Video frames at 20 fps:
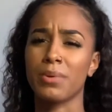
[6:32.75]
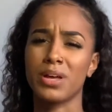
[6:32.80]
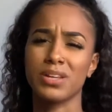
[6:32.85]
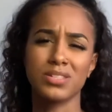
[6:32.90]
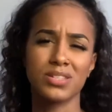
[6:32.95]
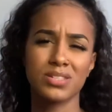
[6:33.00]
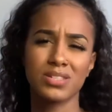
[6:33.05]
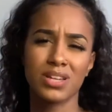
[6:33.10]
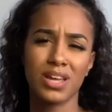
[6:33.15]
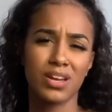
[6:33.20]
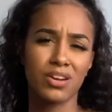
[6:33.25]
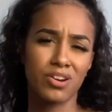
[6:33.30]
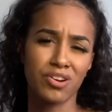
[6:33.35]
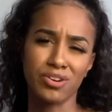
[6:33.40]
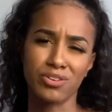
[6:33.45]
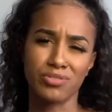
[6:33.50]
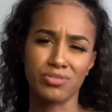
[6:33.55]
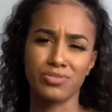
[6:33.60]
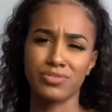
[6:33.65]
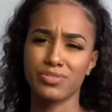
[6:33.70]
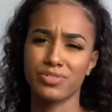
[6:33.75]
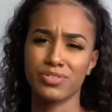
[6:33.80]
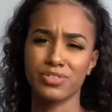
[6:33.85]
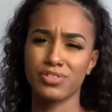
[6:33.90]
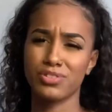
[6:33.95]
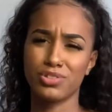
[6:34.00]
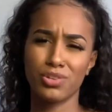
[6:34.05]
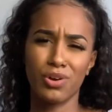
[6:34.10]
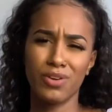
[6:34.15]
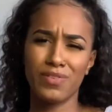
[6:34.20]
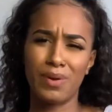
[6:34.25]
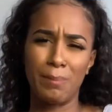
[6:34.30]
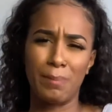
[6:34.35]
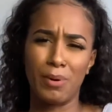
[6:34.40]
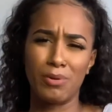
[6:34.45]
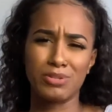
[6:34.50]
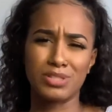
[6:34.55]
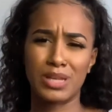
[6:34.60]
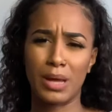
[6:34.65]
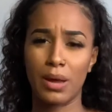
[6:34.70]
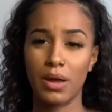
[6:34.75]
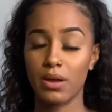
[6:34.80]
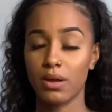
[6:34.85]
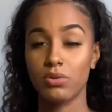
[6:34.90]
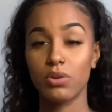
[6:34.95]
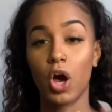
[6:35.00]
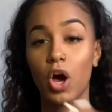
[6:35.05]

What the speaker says: Because it's like, girl, don't even post that.